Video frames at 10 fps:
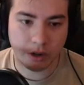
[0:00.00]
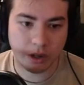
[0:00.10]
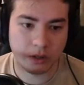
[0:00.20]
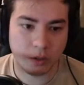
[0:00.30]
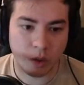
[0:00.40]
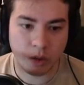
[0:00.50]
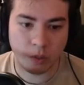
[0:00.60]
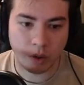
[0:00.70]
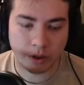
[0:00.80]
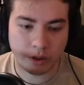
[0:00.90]
is a
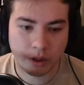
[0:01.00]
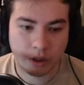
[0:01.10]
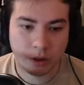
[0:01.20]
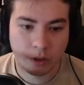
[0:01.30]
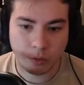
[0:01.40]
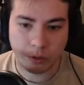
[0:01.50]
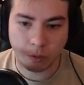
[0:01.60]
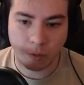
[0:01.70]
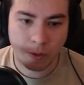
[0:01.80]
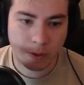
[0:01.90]
1/1
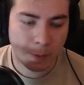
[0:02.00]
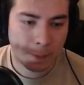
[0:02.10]
ward.